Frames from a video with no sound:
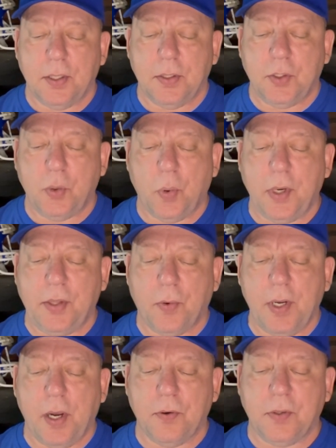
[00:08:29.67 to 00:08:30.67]

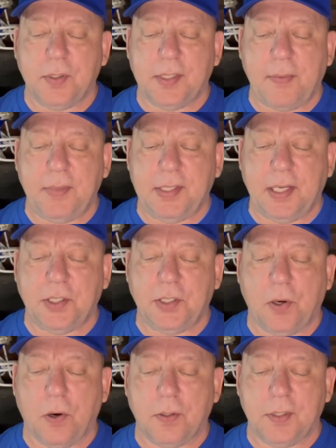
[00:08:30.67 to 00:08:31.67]
2,376
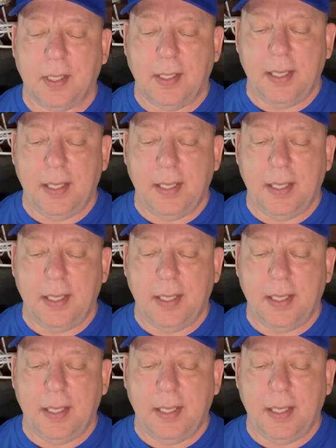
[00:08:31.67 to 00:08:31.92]
yards.